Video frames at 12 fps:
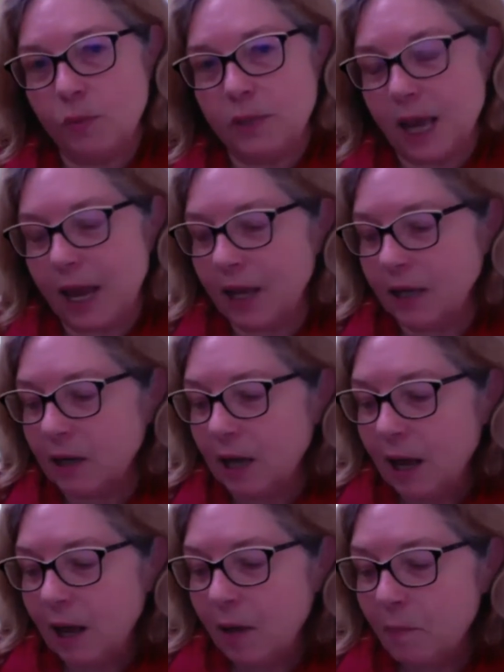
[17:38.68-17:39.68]
And
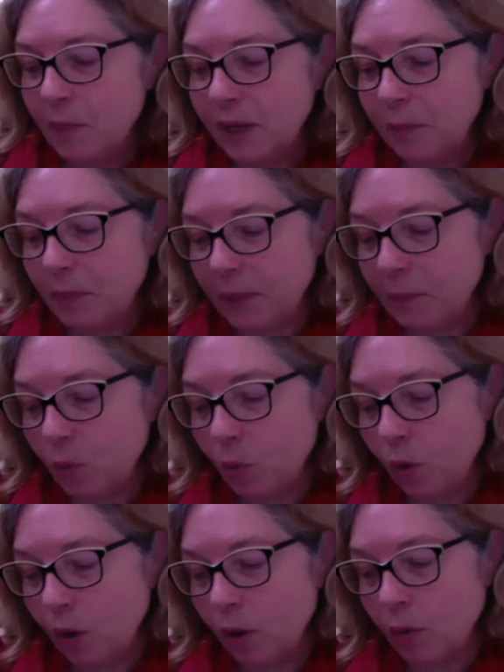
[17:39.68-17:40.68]
many
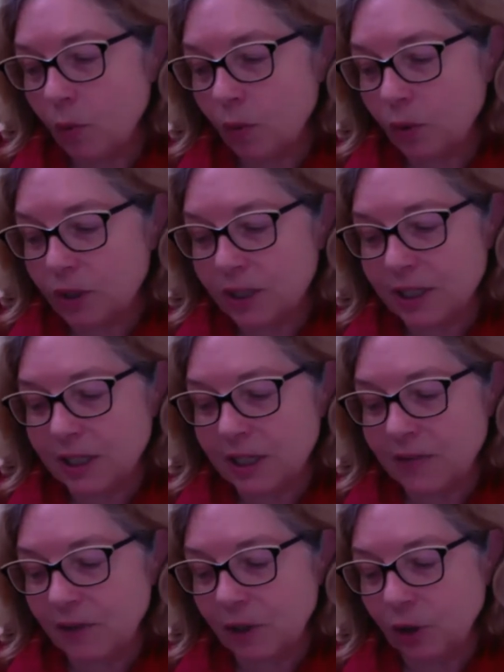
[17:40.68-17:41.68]
people didn't
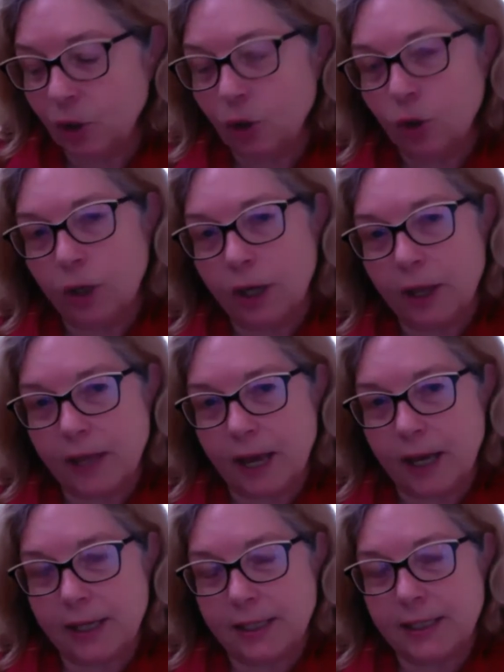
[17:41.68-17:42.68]
even look at
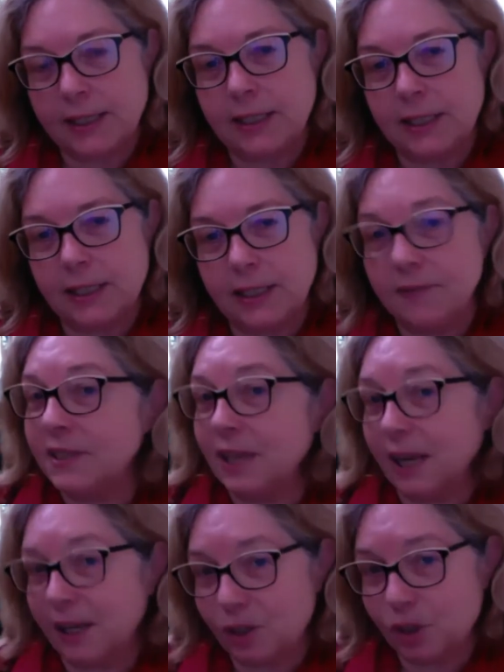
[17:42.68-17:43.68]
that as a sense of
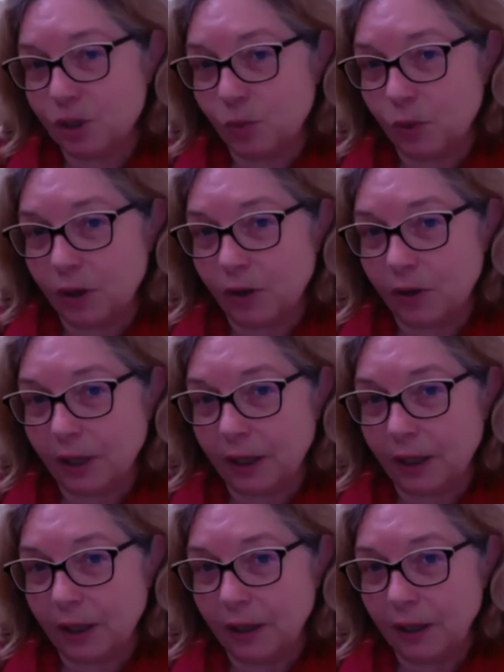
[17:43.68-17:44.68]

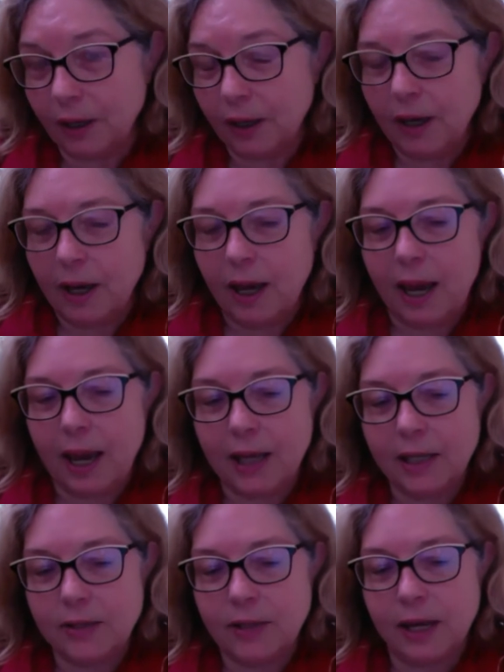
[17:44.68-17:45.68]
sanctuary.
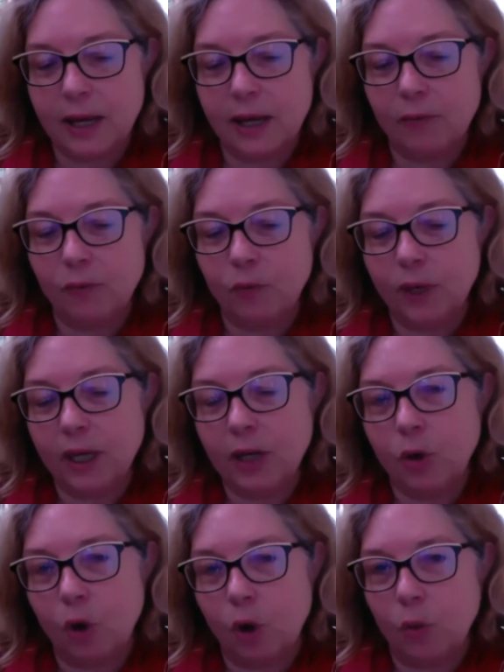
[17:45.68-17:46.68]
And that if we can
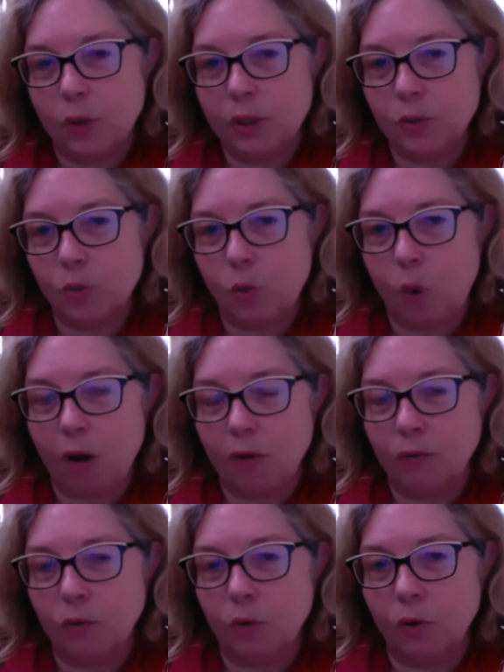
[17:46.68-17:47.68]
always walk
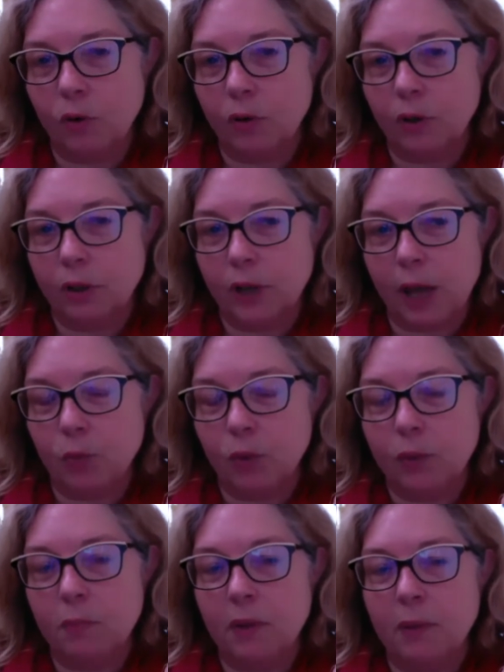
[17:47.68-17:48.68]
forward and
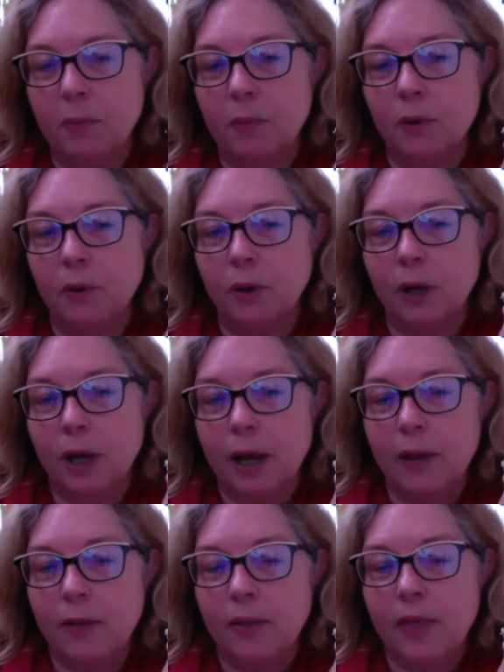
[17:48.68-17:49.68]
remember
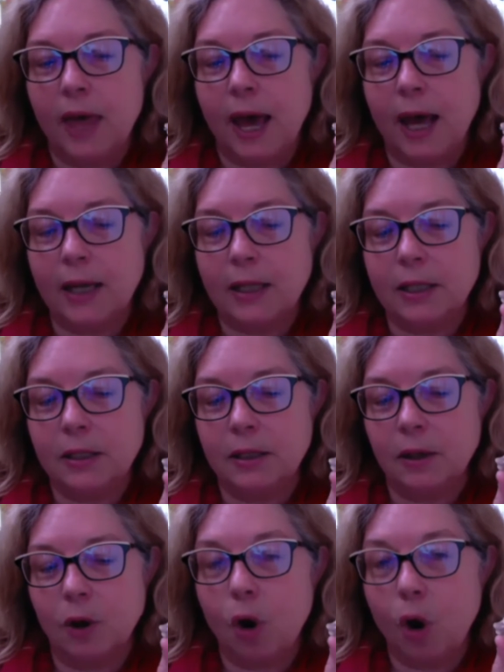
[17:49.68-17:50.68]
that
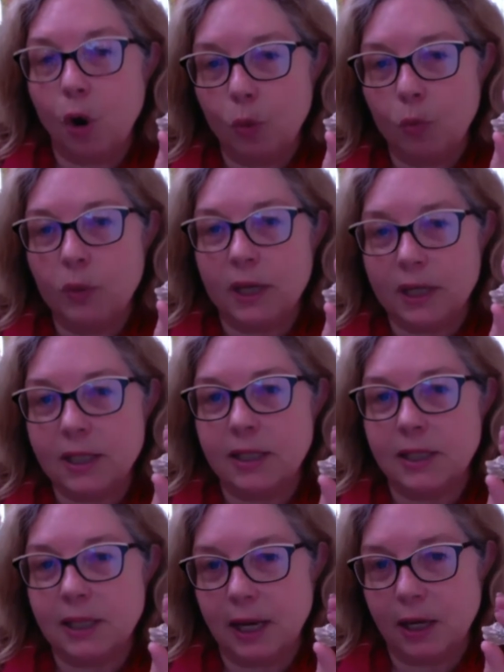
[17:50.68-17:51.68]
home is a
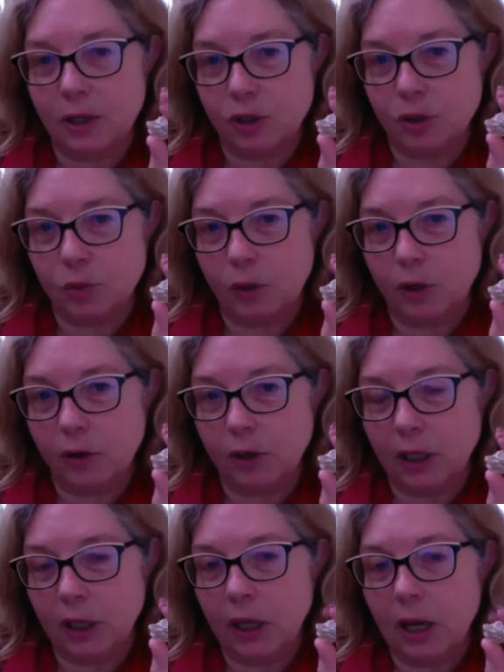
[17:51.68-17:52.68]

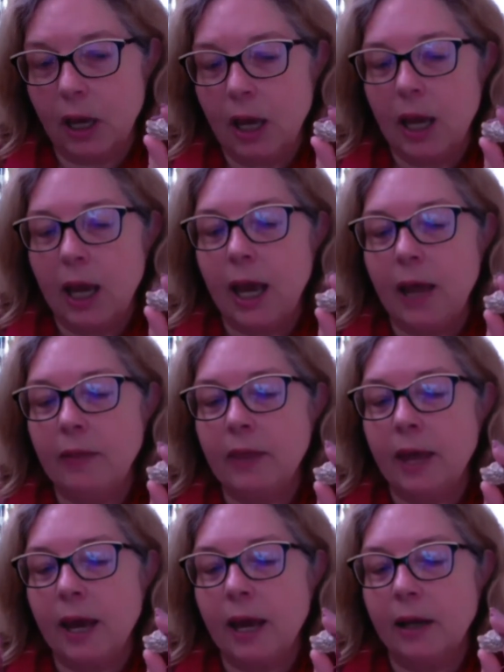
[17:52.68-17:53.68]
sanctuary, and
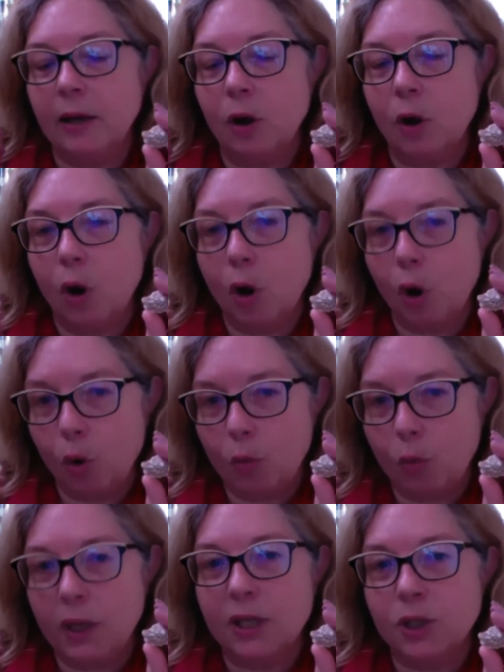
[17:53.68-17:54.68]
that home
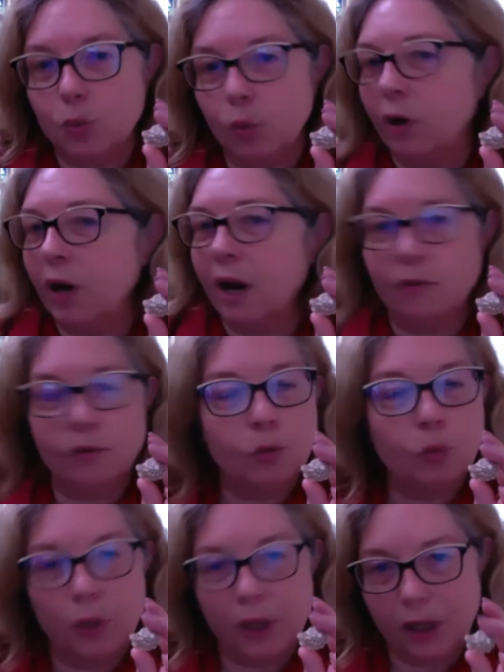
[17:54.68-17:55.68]
is wherever
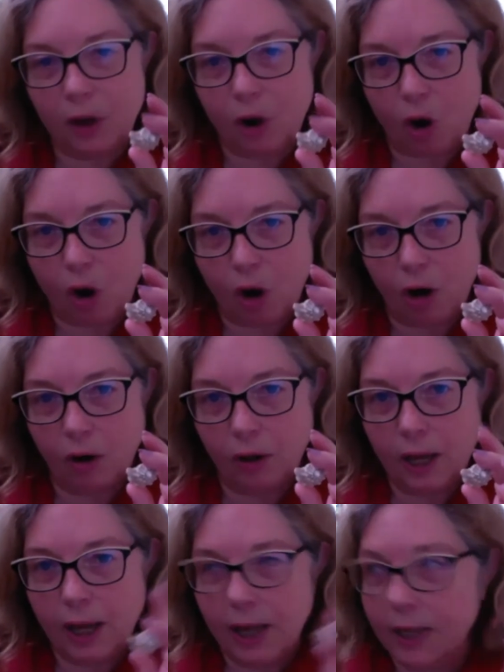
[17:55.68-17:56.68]
we are,
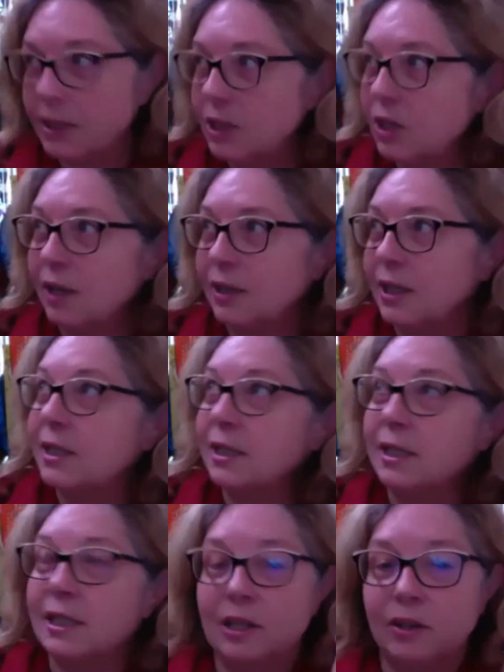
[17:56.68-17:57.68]
it's not
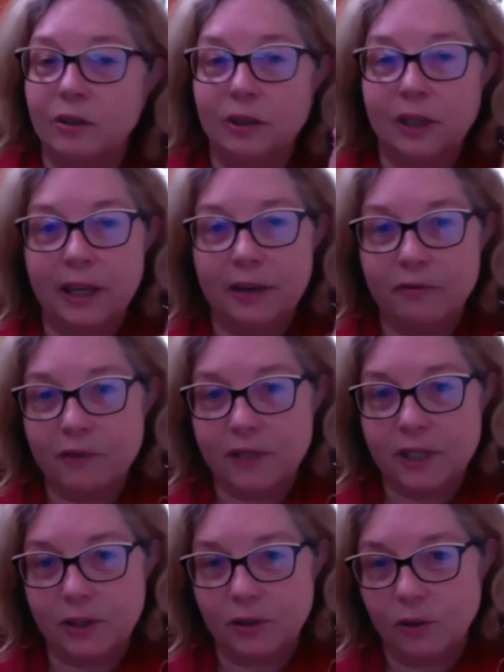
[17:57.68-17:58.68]
necessarily a
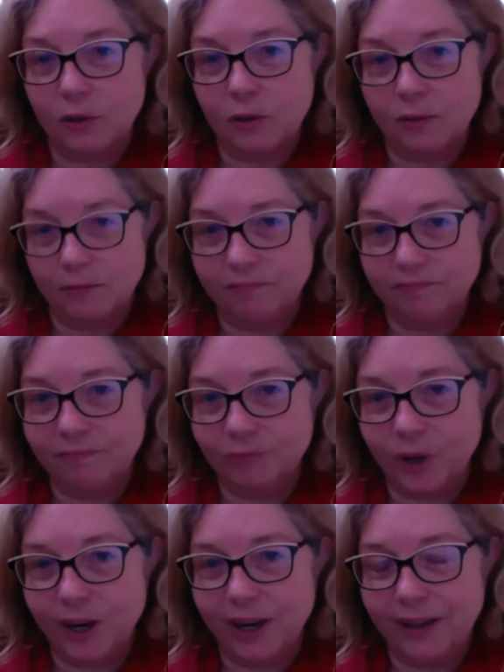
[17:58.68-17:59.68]
physical,
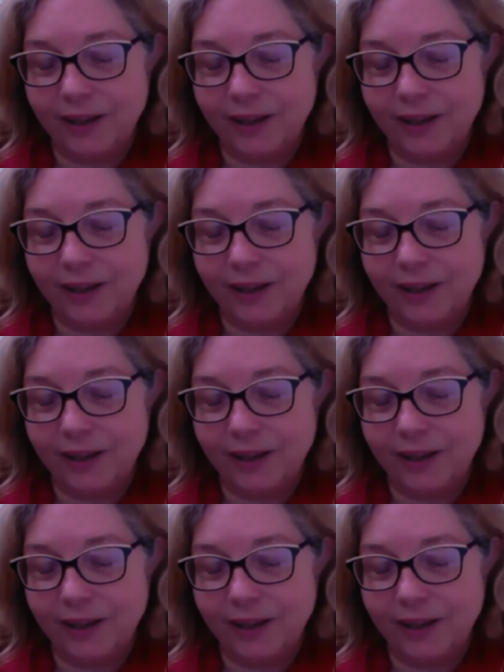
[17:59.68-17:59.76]
right?